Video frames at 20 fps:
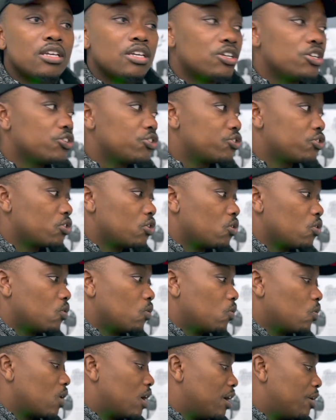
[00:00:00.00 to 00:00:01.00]

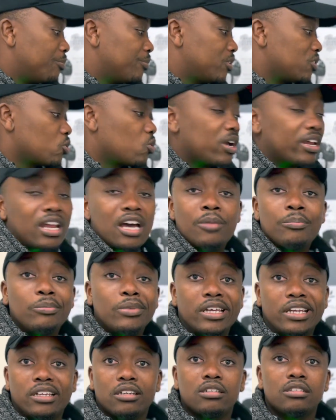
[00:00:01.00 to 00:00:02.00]
So it's quite
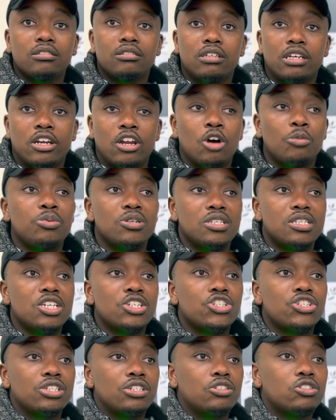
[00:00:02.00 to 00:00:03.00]
humbling in our
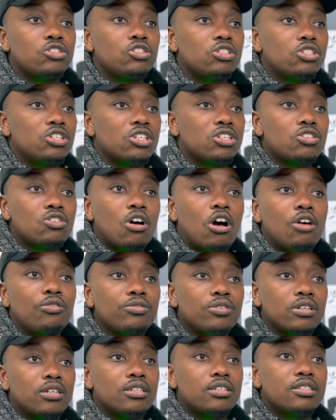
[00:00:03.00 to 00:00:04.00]
position to just
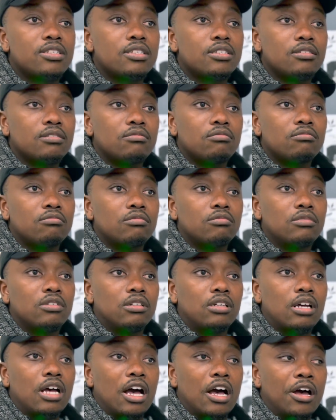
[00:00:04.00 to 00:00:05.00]
offer
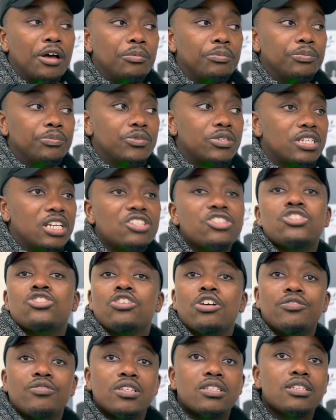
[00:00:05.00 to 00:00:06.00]
such
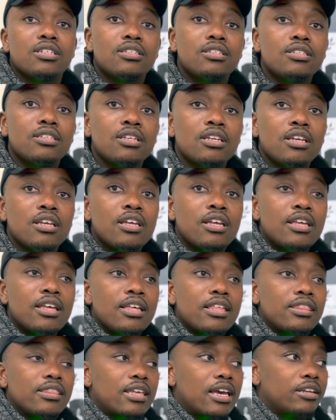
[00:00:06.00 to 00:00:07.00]
services
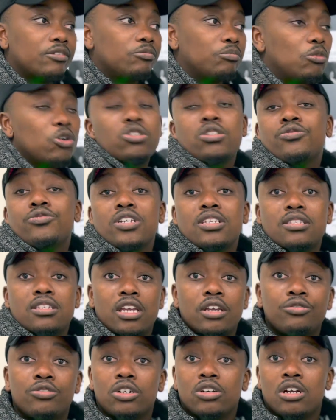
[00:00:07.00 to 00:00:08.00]
that most of us
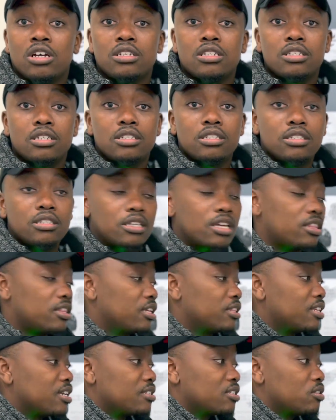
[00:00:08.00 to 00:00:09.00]
take for granted, and I
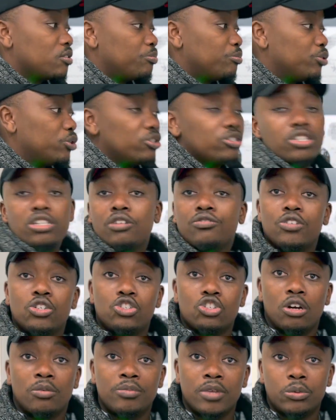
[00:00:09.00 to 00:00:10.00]
think that's the beauty of the
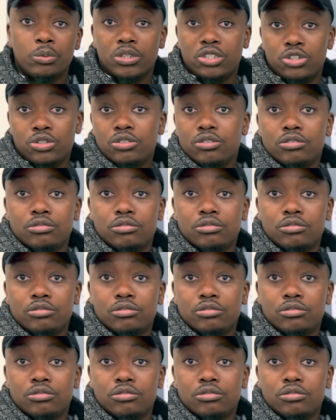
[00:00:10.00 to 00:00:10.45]
job that we do.